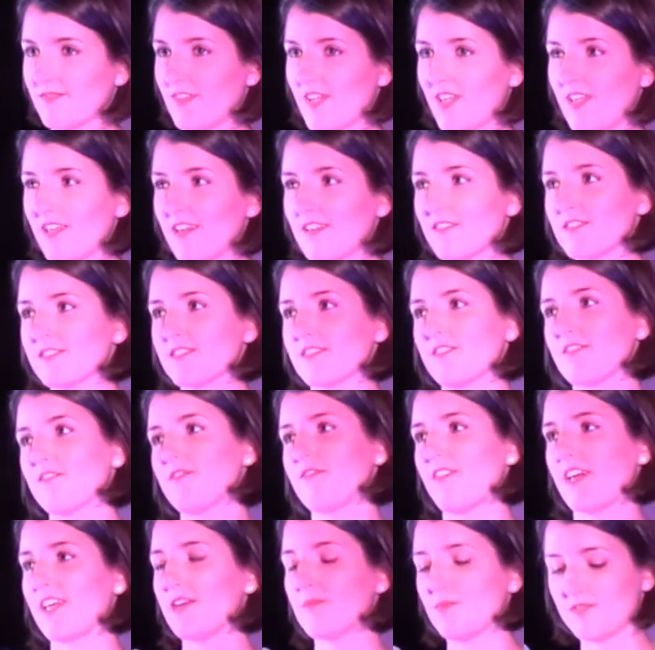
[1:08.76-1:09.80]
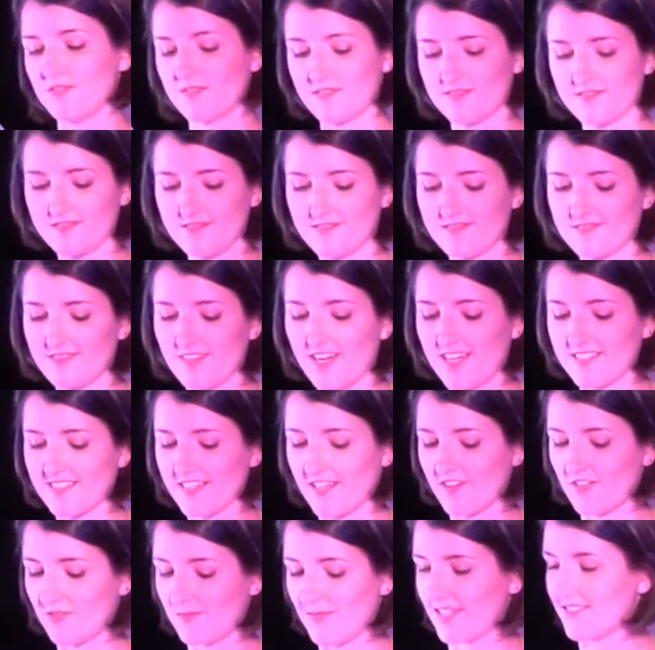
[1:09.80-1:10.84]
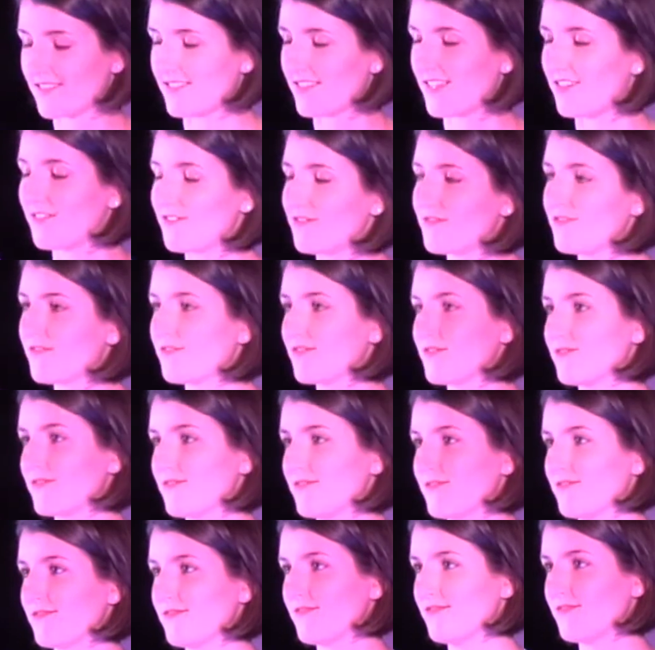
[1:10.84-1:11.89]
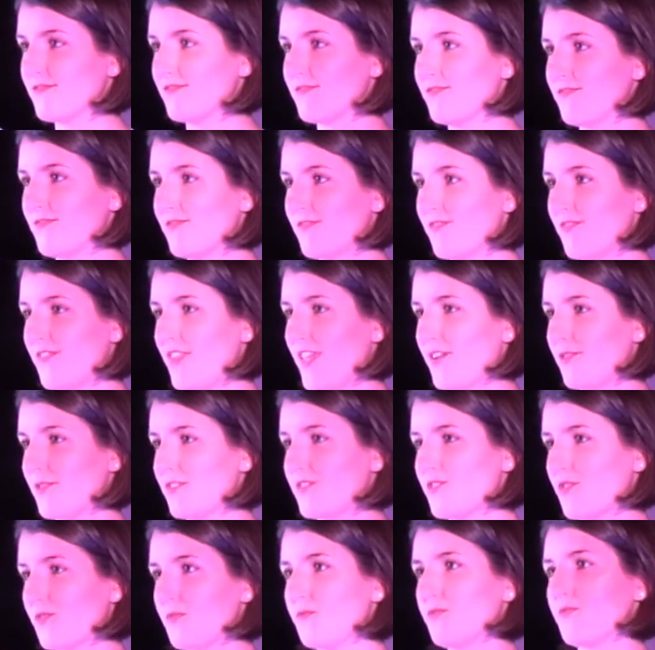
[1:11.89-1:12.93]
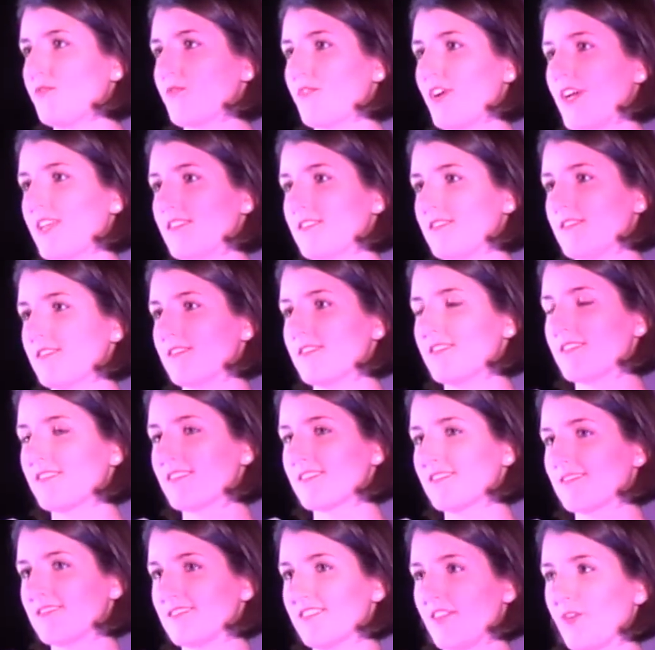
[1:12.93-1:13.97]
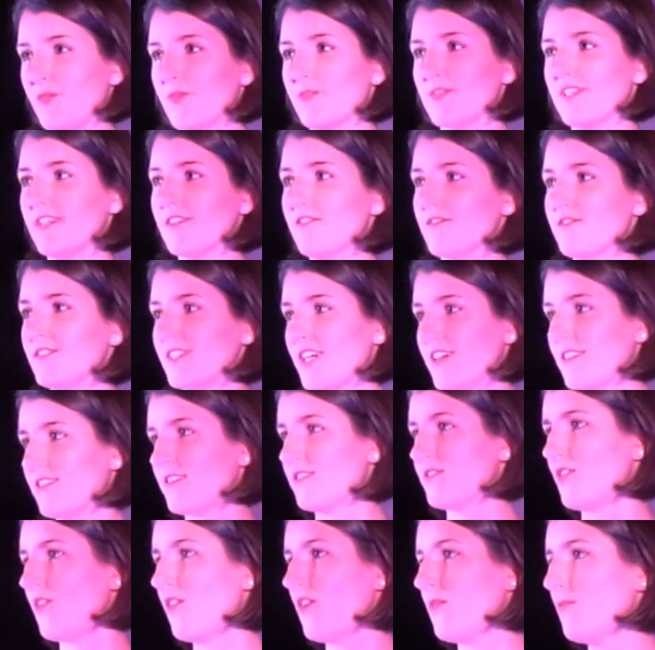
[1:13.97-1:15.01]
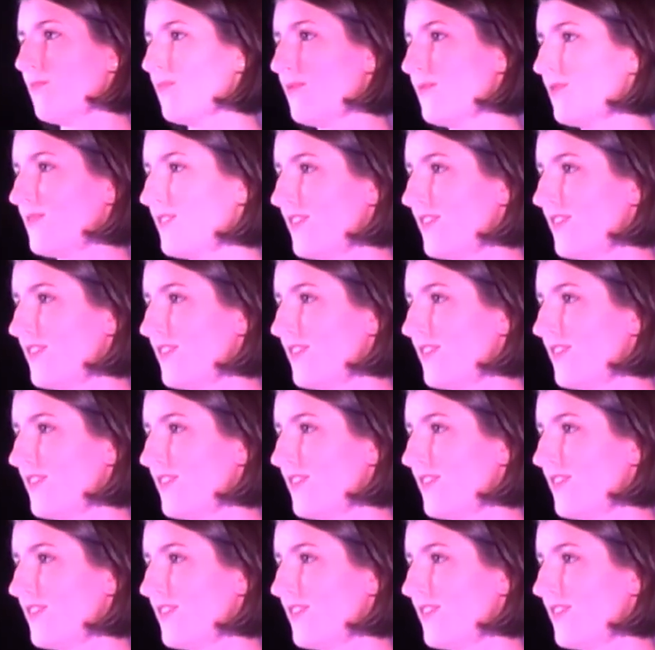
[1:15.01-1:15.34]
Here is a fable, I tell myself. There were two friends who lived at the top